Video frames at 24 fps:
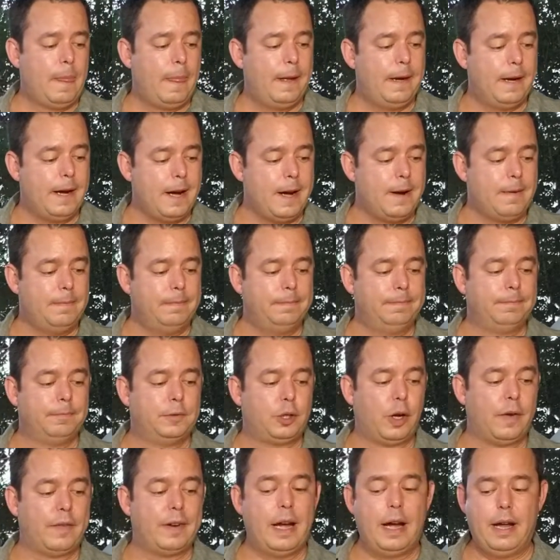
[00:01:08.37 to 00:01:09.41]

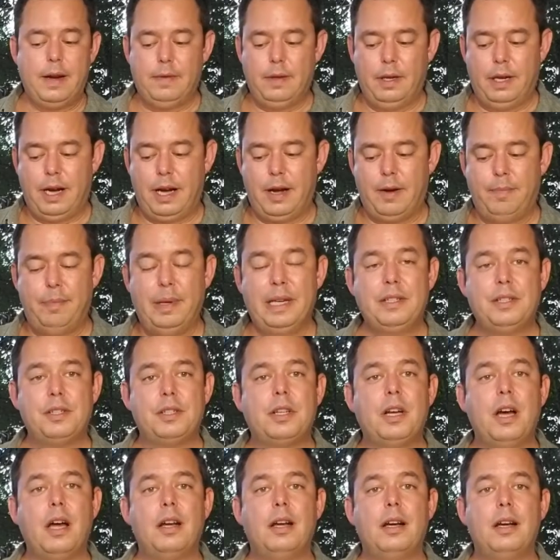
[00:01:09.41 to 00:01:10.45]
So I've got peaches
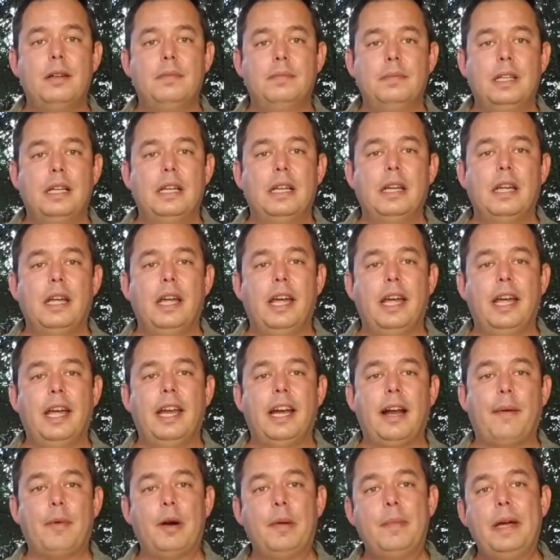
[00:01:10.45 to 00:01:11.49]
cut up,
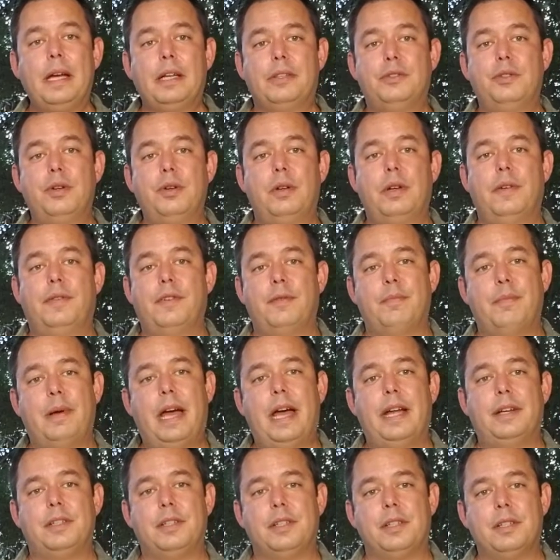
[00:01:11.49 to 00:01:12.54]
and I'm going to make two different
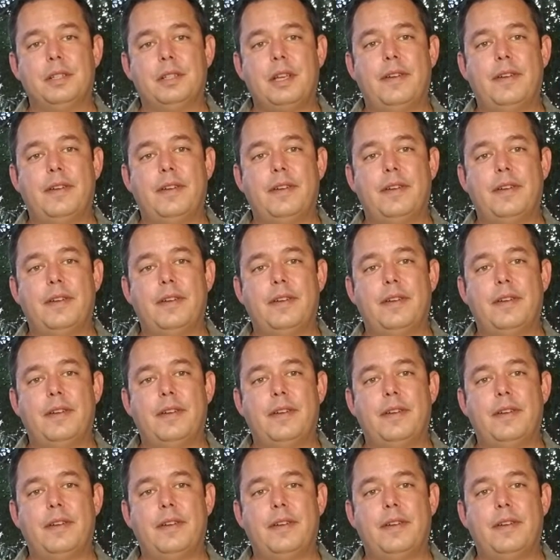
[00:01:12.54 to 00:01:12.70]
batches.